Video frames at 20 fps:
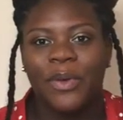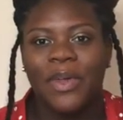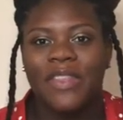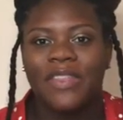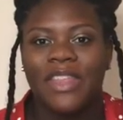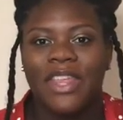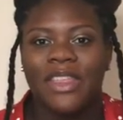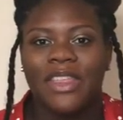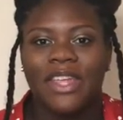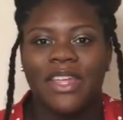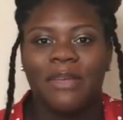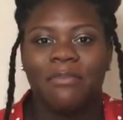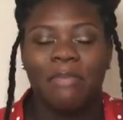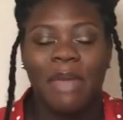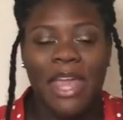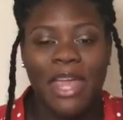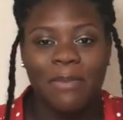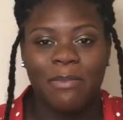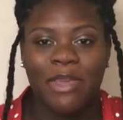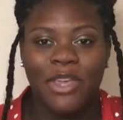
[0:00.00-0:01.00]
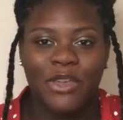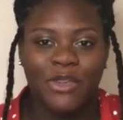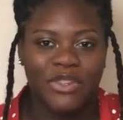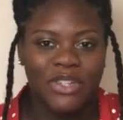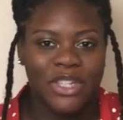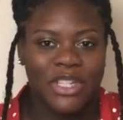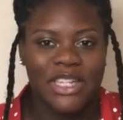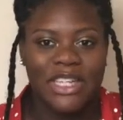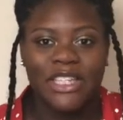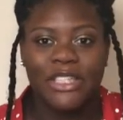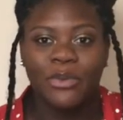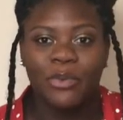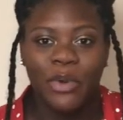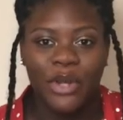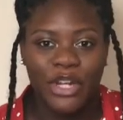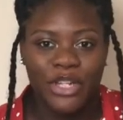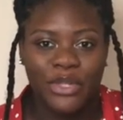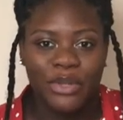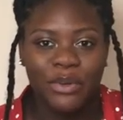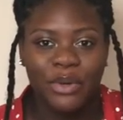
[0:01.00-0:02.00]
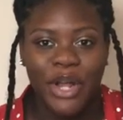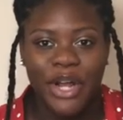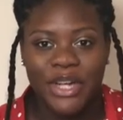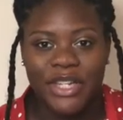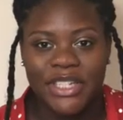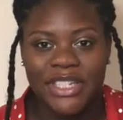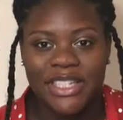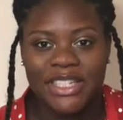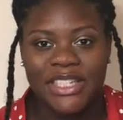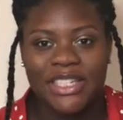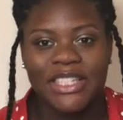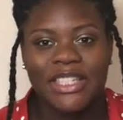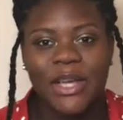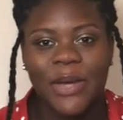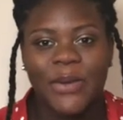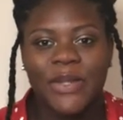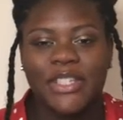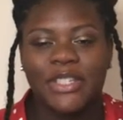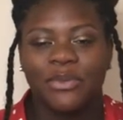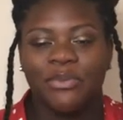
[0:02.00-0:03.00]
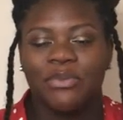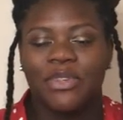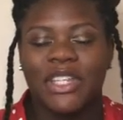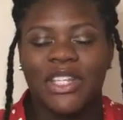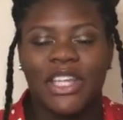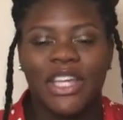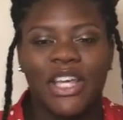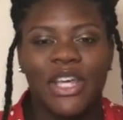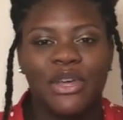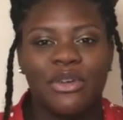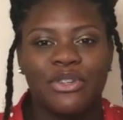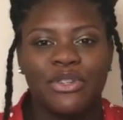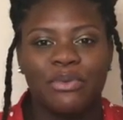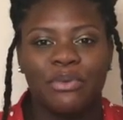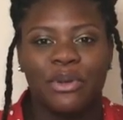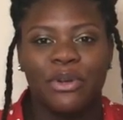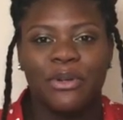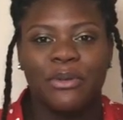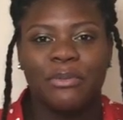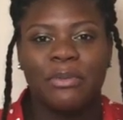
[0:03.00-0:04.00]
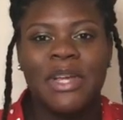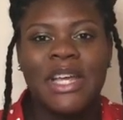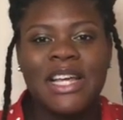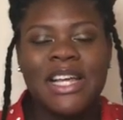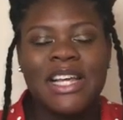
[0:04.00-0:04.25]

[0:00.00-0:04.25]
and then the baby usually gets 1 or 2 nurses, and so it's a really huge room